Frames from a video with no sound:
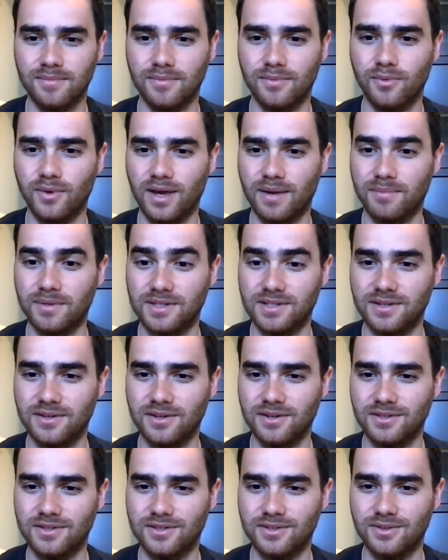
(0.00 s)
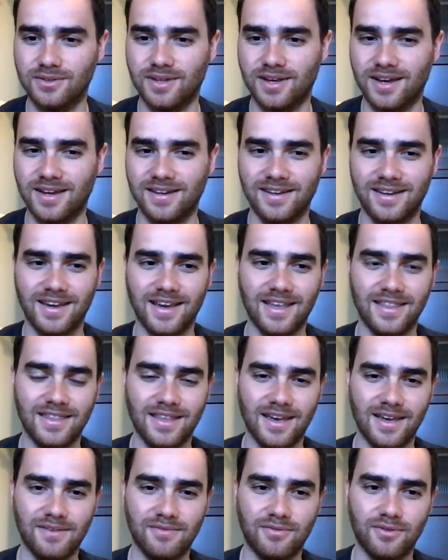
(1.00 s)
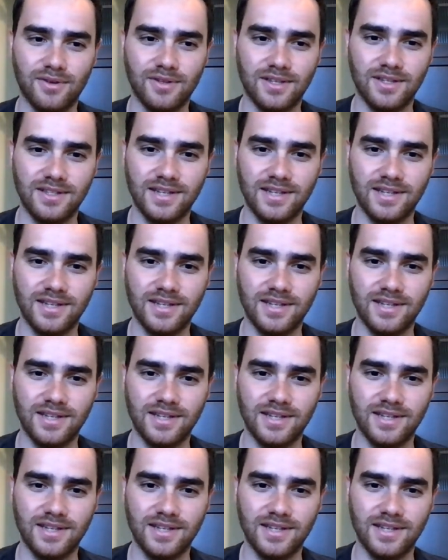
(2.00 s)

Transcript: We have material to do that. And then for the